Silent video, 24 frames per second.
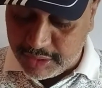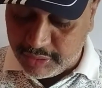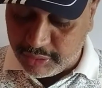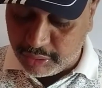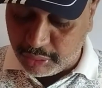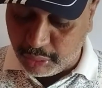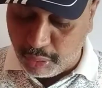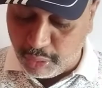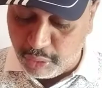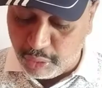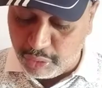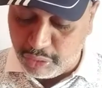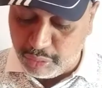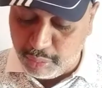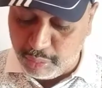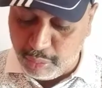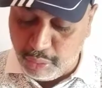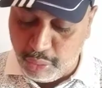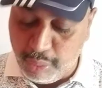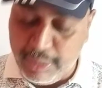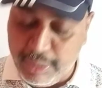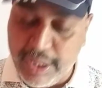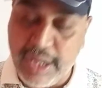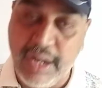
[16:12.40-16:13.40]
source
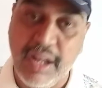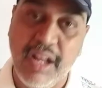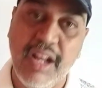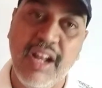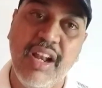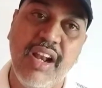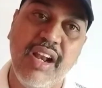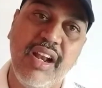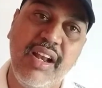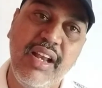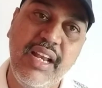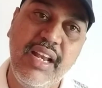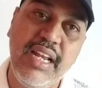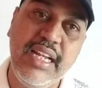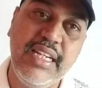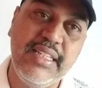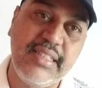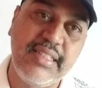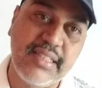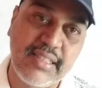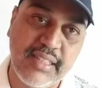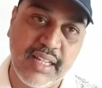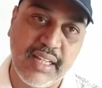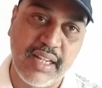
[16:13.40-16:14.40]
moving,
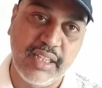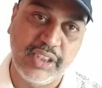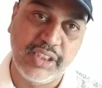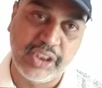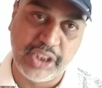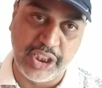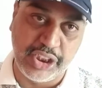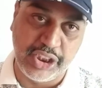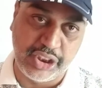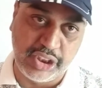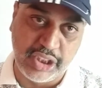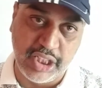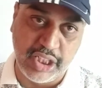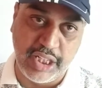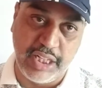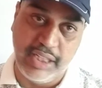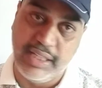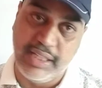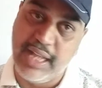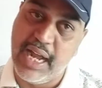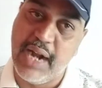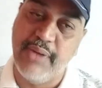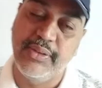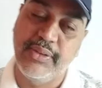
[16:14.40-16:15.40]
listener stationary.
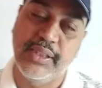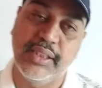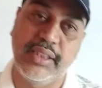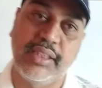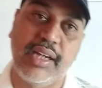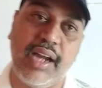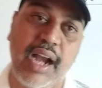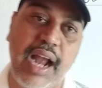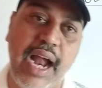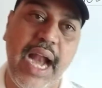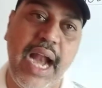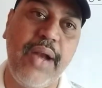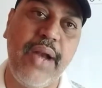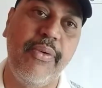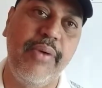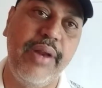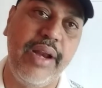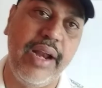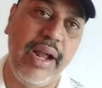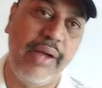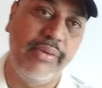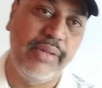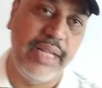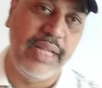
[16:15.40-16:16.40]
They have just tried to
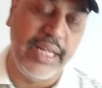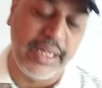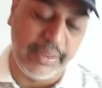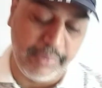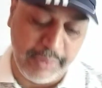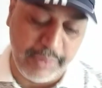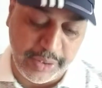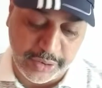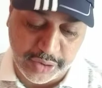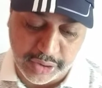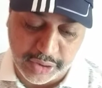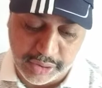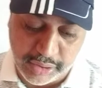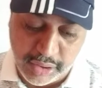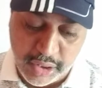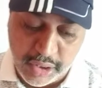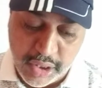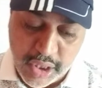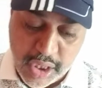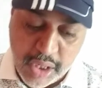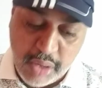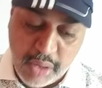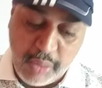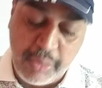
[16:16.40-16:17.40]
derive the equation.
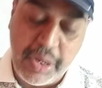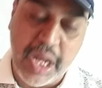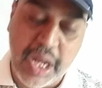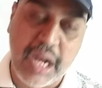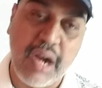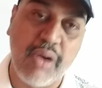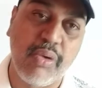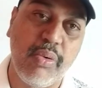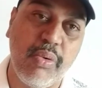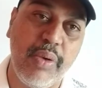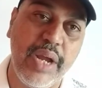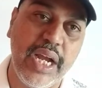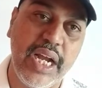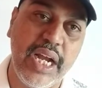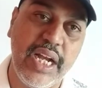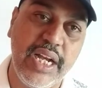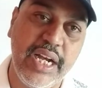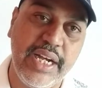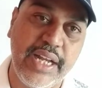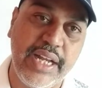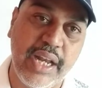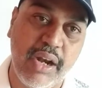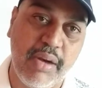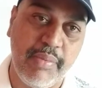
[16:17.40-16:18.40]
We are not going in
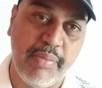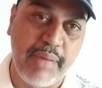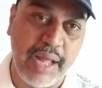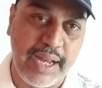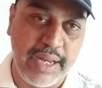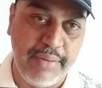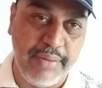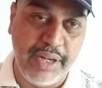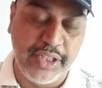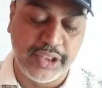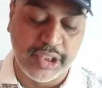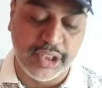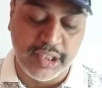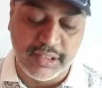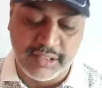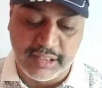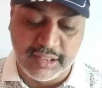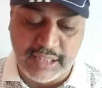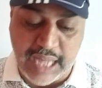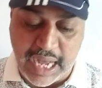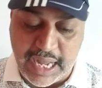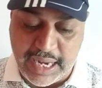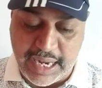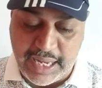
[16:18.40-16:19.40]
detail of derivations.
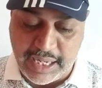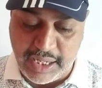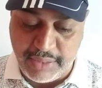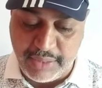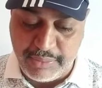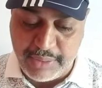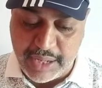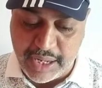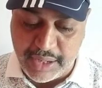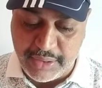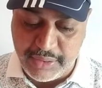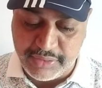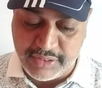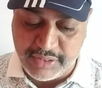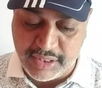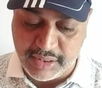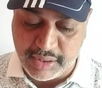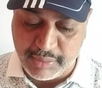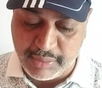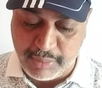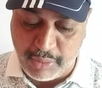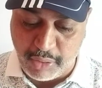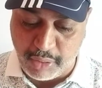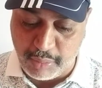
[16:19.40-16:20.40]
Directly we are using the
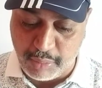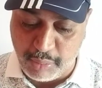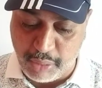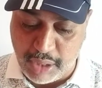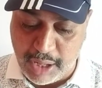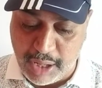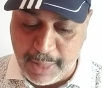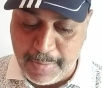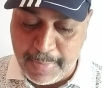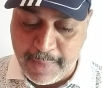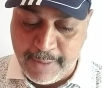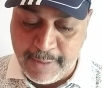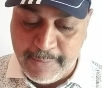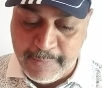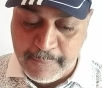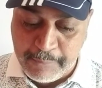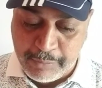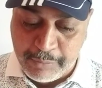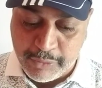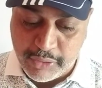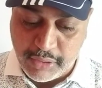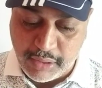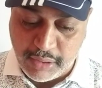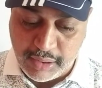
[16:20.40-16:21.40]
formula.
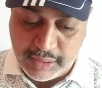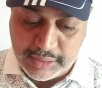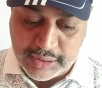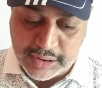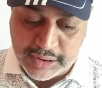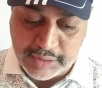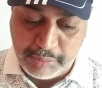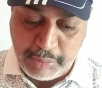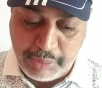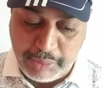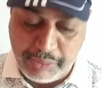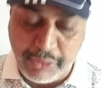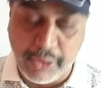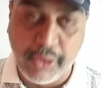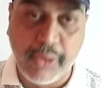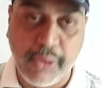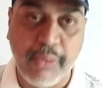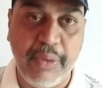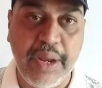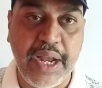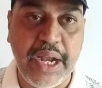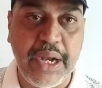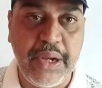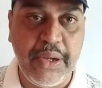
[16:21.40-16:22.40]
So just before
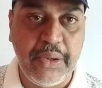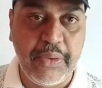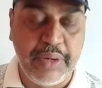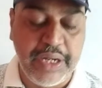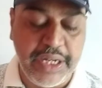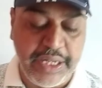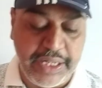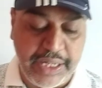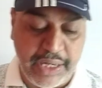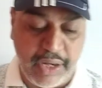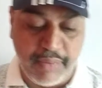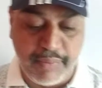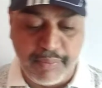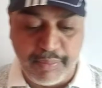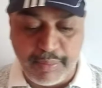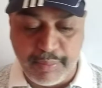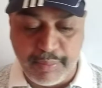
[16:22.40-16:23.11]
going into detail,